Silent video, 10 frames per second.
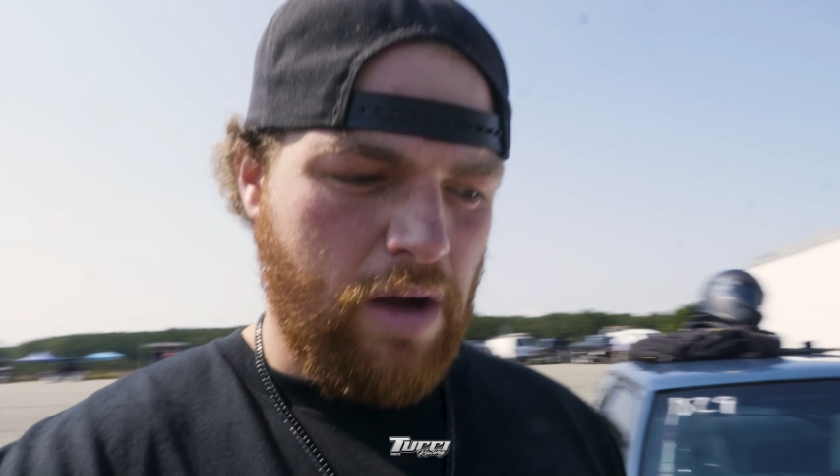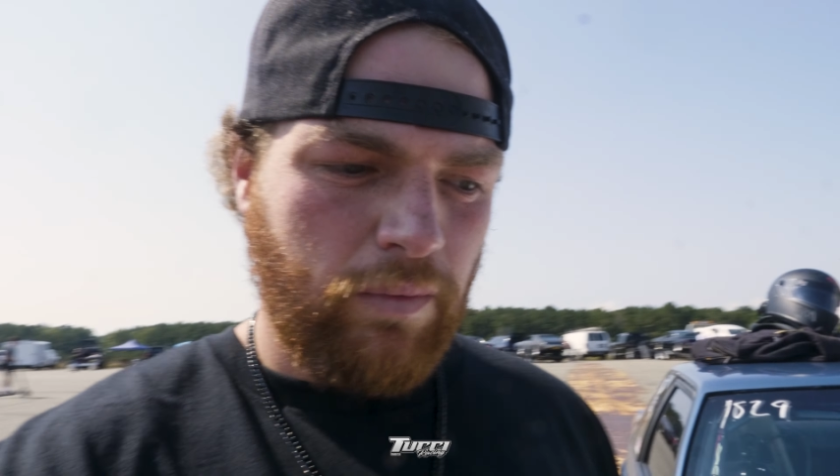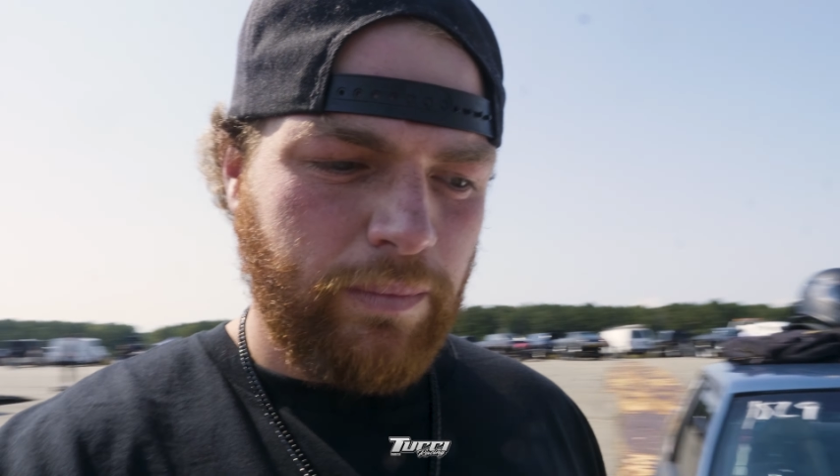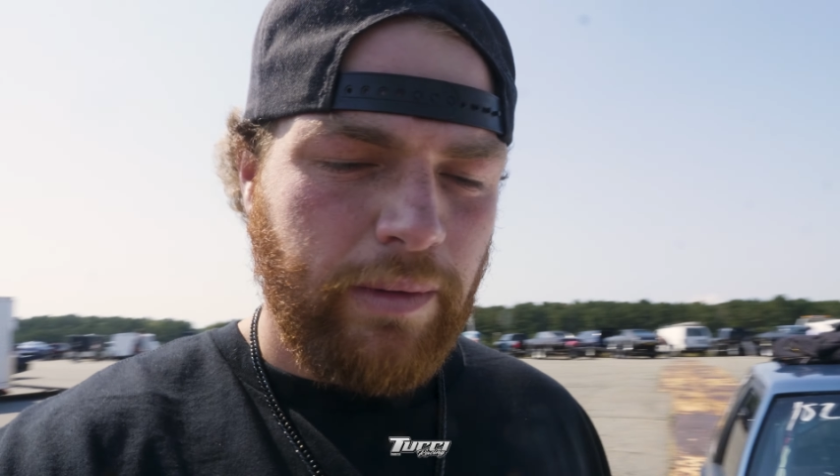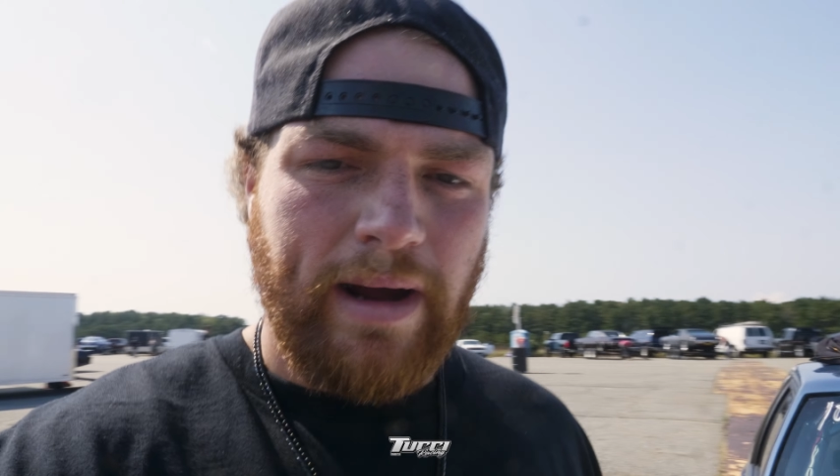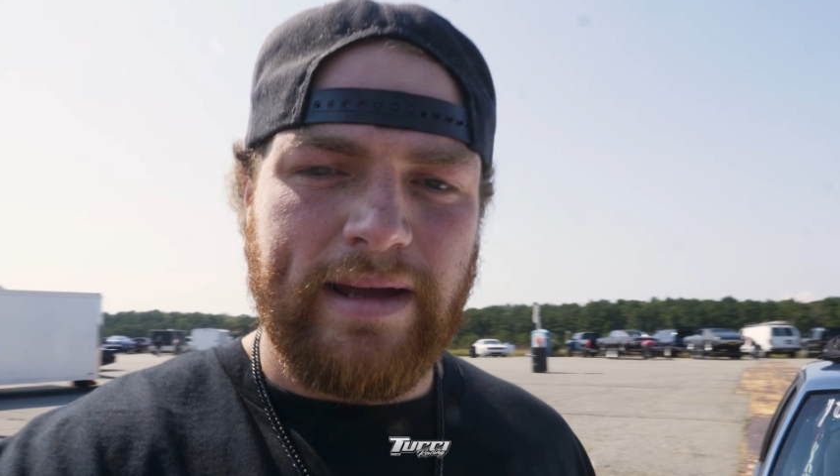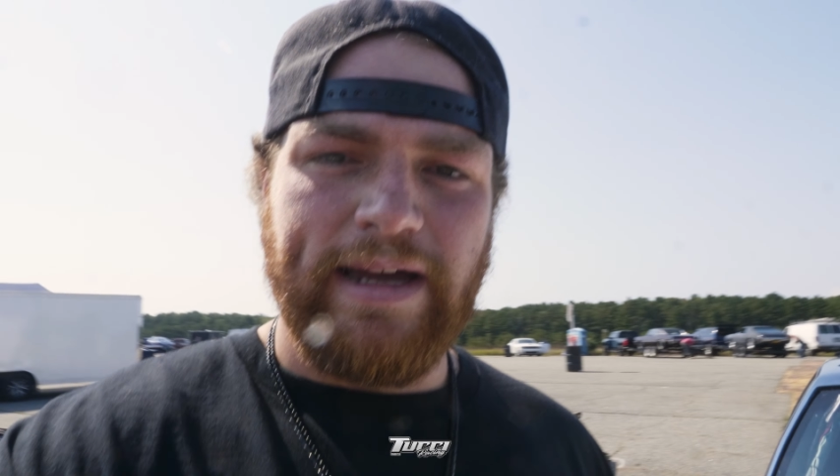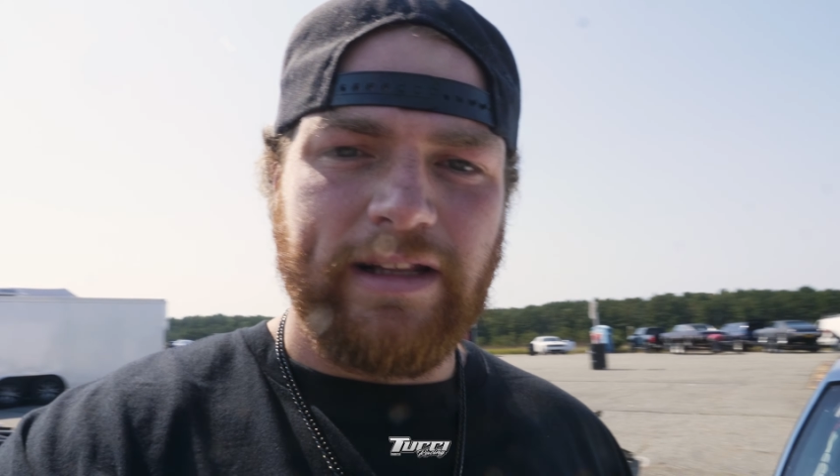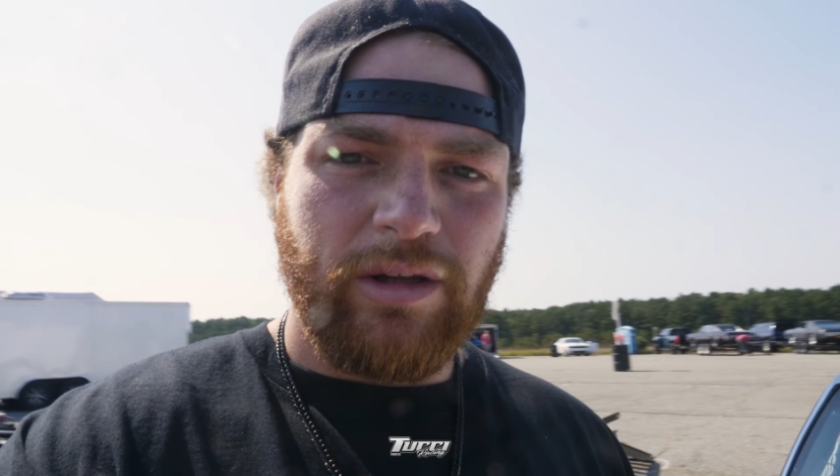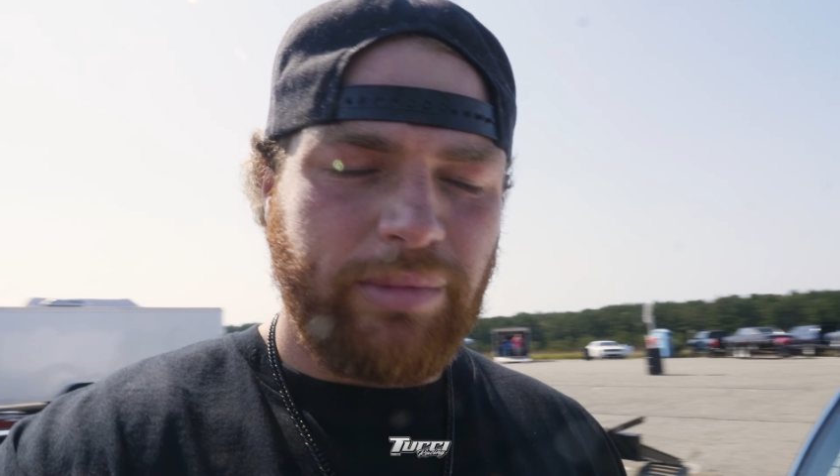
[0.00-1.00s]
When we were at
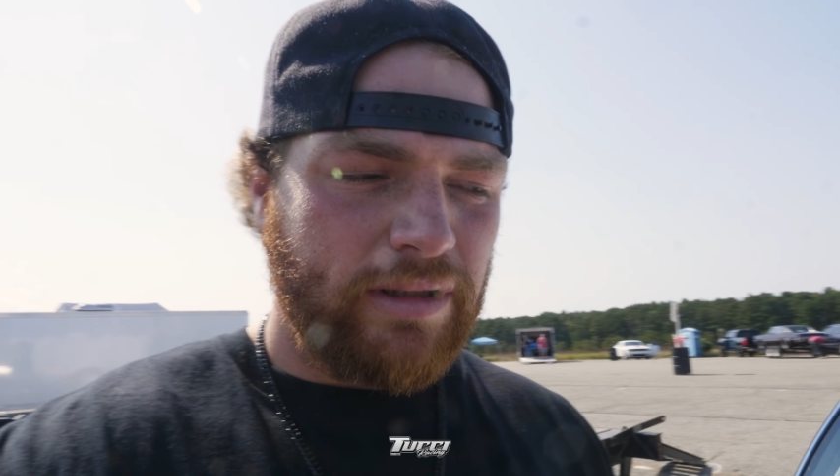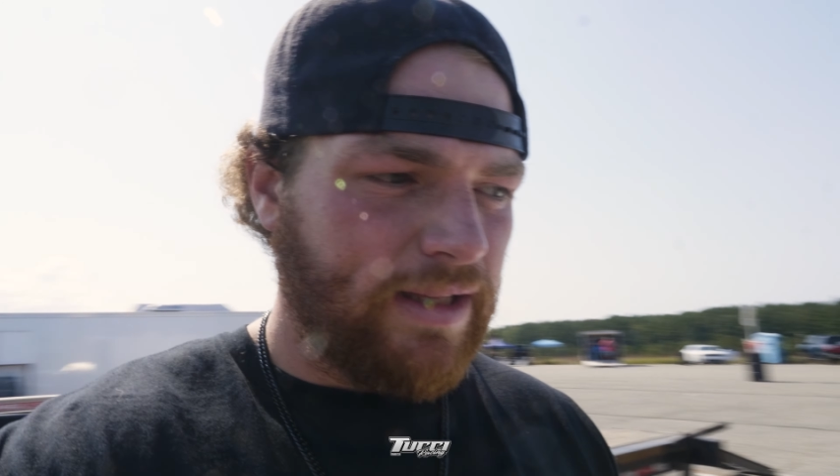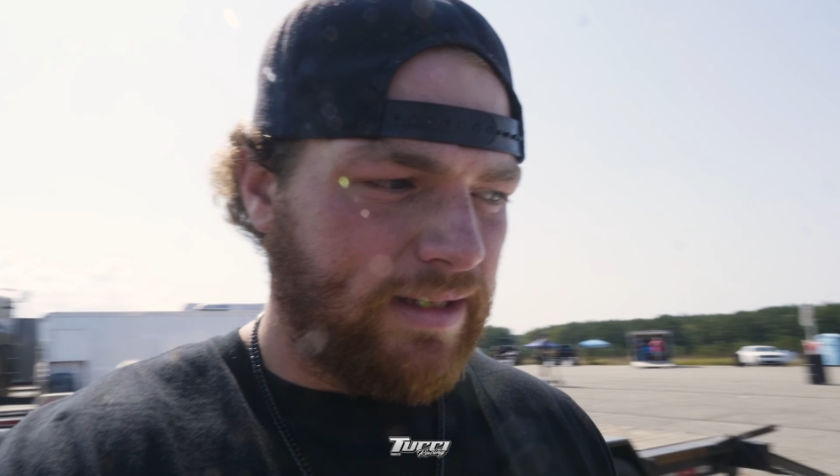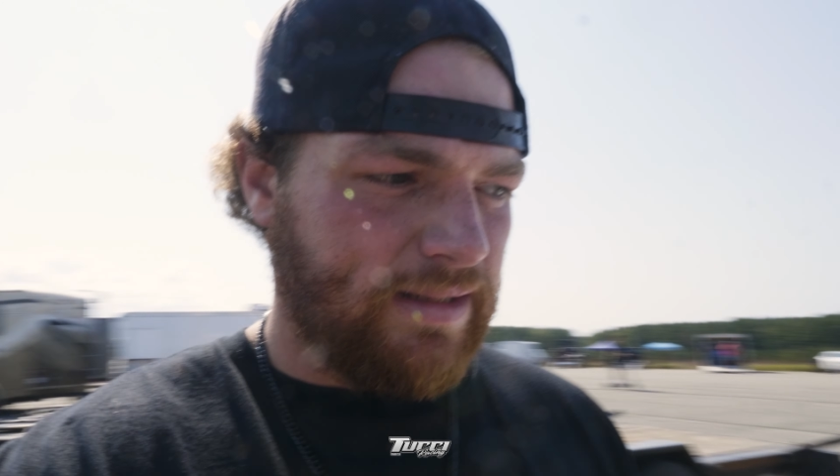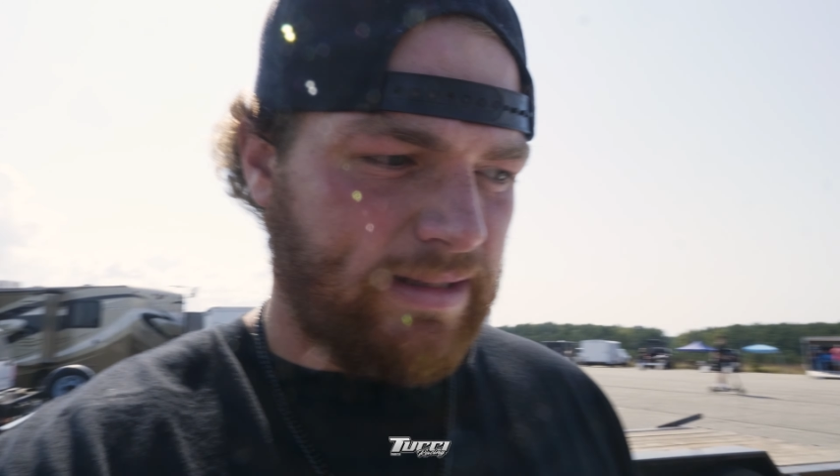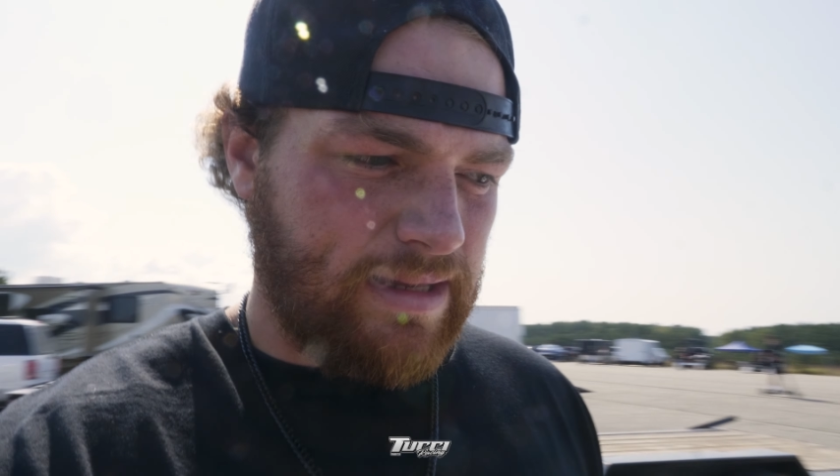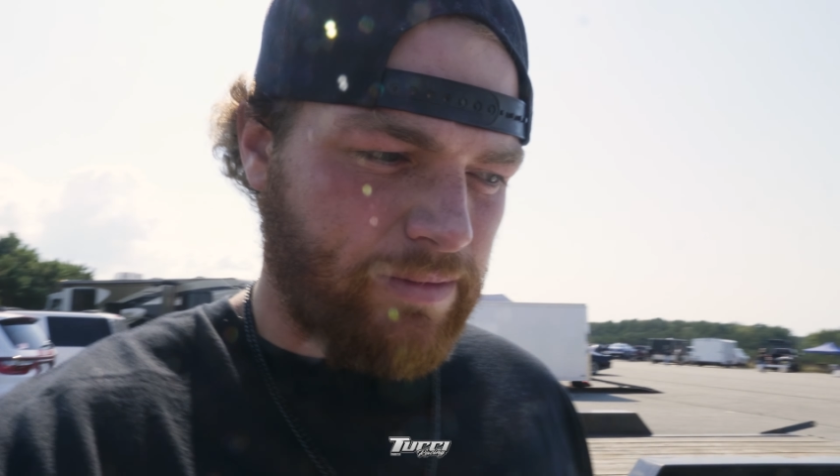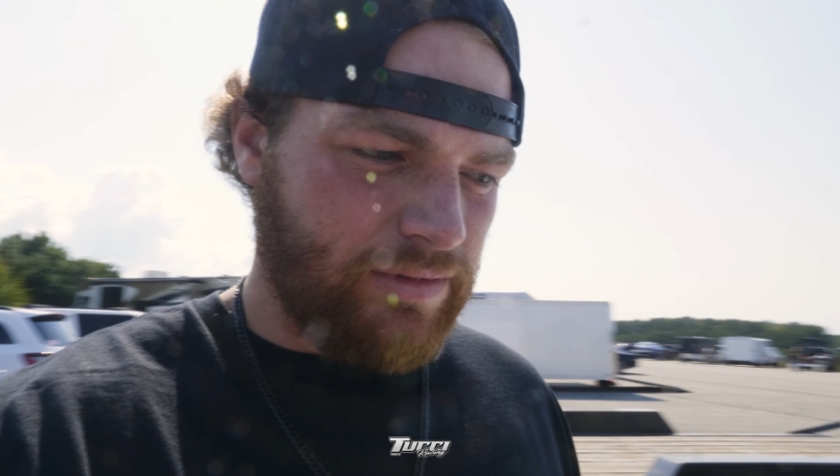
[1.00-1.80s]
Yellow Bullet, there